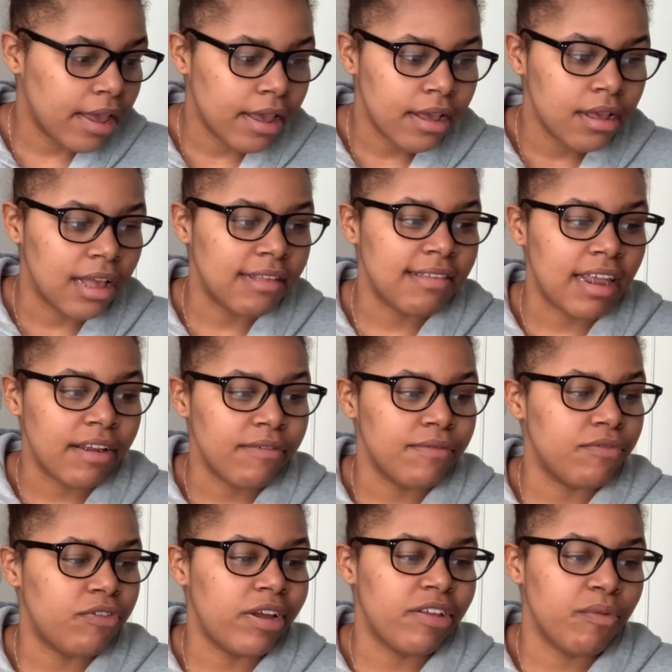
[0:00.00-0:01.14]
Instead of
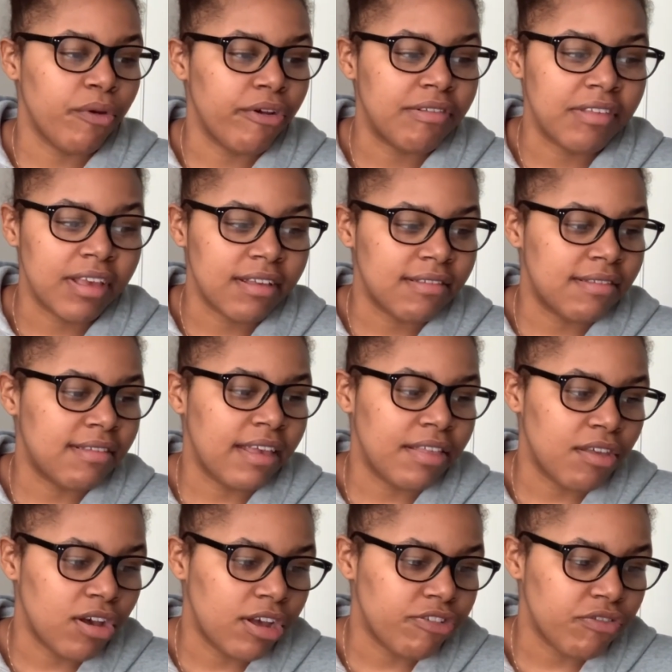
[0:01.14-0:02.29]
January 6th, say the
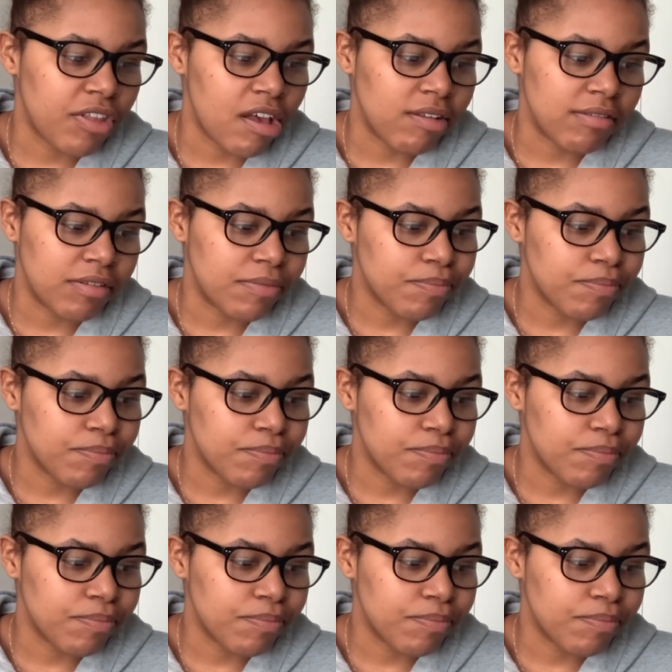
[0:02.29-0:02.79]
$100,000